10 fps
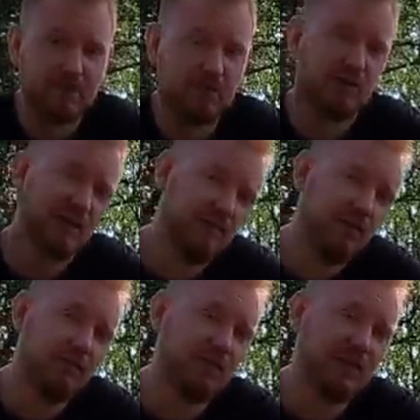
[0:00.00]
So give
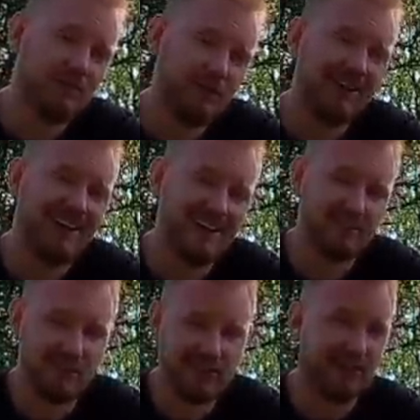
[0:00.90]
yourself that
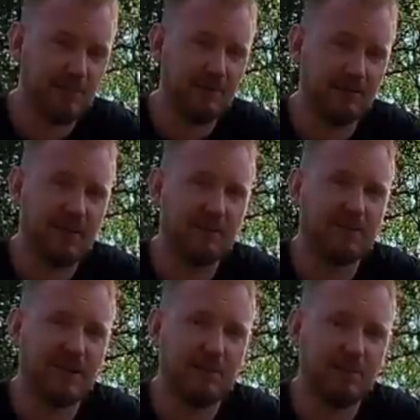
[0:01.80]
extra little bit of time
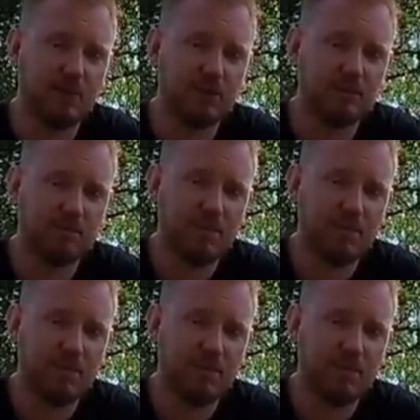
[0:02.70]
at the airport.